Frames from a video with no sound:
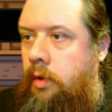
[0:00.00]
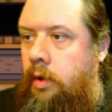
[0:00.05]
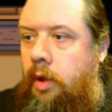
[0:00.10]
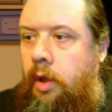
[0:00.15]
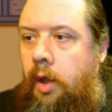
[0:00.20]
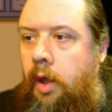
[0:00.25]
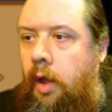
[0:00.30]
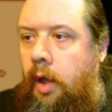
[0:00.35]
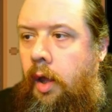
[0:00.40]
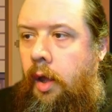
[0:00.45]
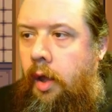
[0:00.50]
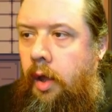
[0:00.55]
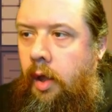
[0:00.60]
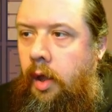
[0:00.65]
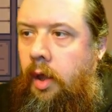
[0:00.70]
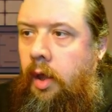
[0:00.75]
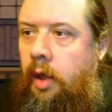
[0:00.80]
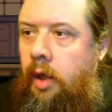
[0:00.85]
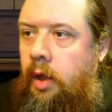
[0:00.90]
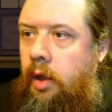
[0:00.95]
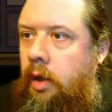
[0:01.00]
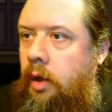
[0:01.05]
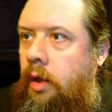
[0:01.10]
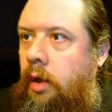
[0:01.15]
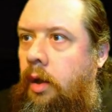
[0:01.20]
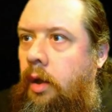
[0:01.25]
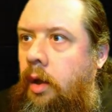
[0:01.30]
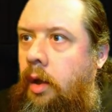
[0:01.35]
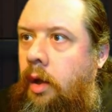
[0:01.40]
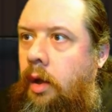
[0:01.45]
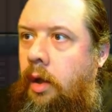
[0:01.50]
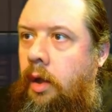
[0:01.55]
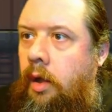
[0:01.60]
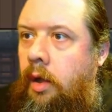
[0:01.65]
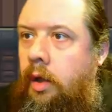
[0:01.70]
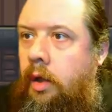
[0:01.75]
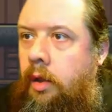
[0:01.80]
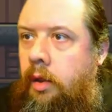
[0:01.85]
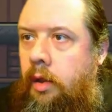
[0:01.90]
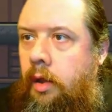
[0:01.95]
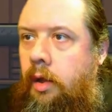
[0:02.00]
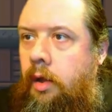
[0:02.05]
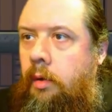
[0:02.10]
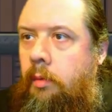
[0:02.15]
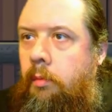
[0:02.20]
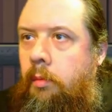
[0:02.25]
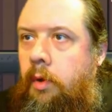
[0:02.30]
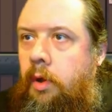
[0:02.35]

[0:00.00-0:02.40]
Okay. And then